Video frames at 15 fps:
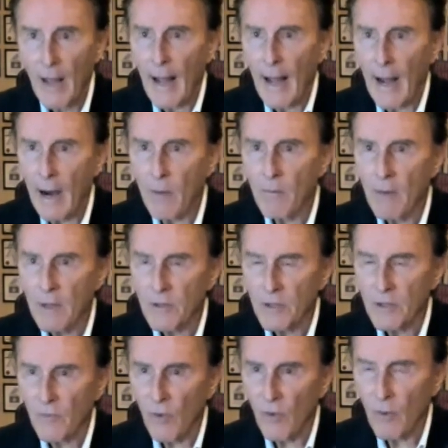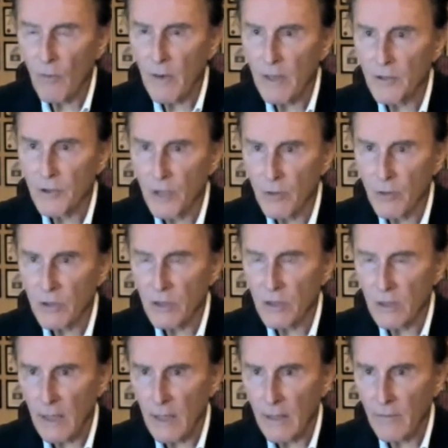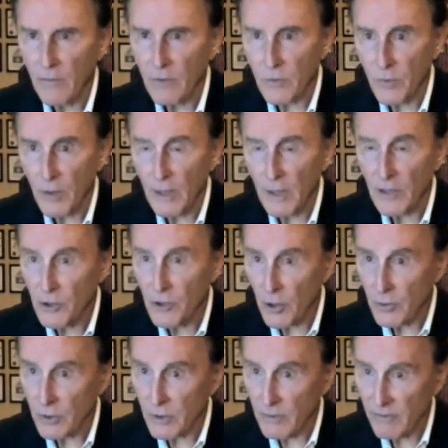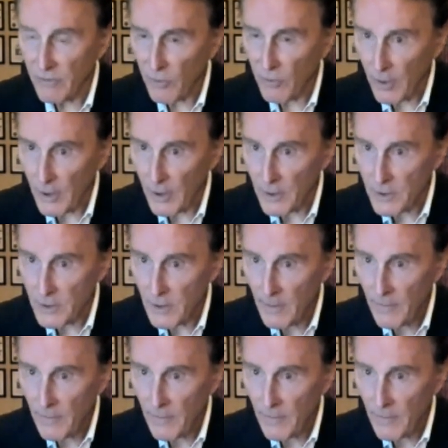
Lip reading: How much of what we chose in life was really chosen for us?